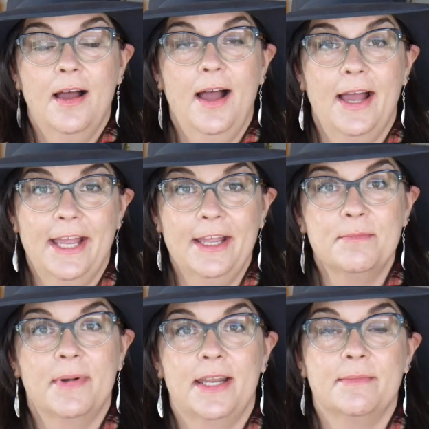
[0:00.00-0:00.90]
Hi,
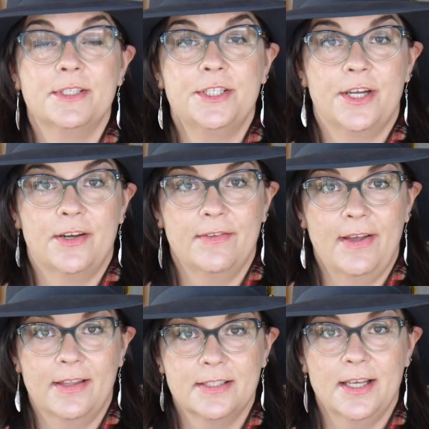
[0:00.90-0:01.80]
my name is
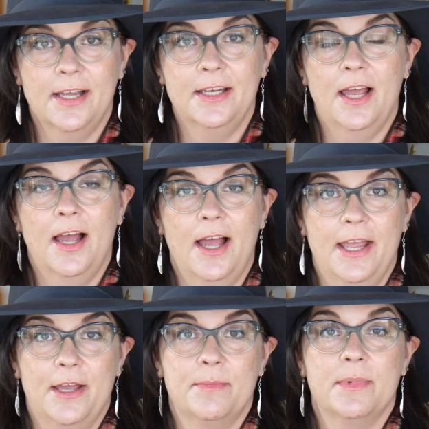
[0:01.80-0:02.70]
Valentine. I
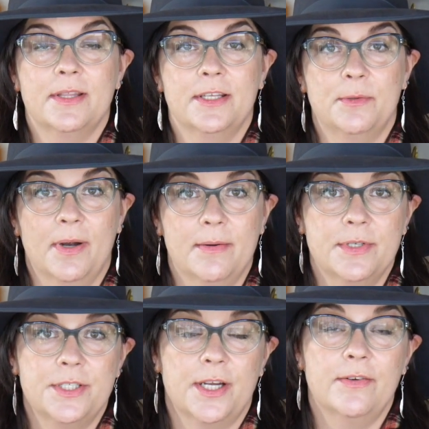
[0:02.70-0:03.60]
am the
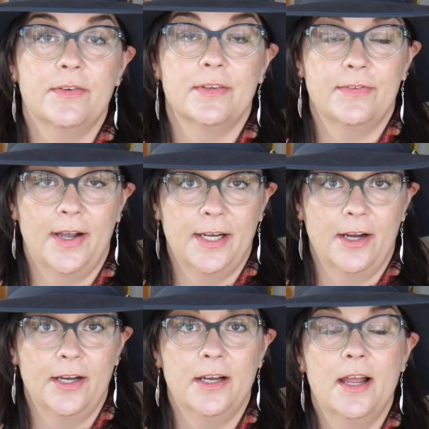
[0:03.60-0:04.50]
Department Chair for the Fine
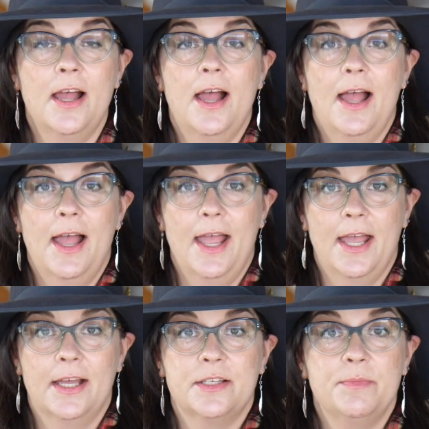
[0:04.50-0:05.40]
Art
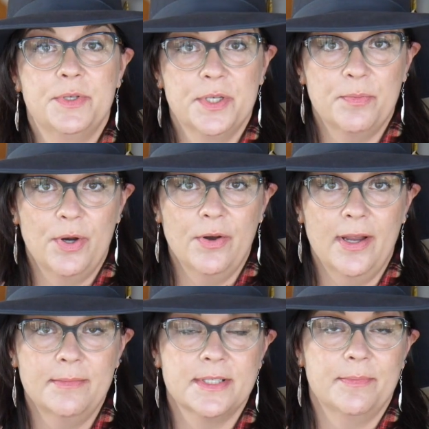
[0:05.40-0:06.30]
and Music
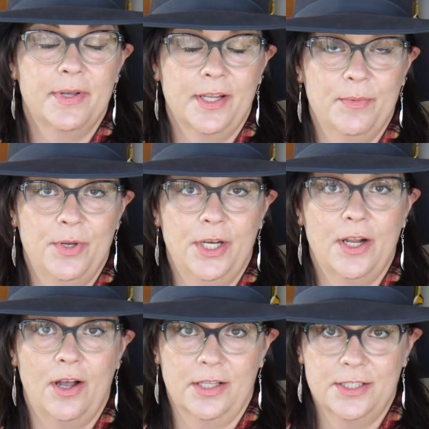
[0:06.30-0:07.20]
Programs at Pitt Community
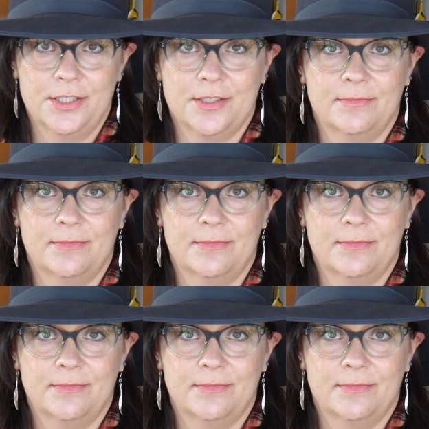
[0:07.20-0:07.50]
College.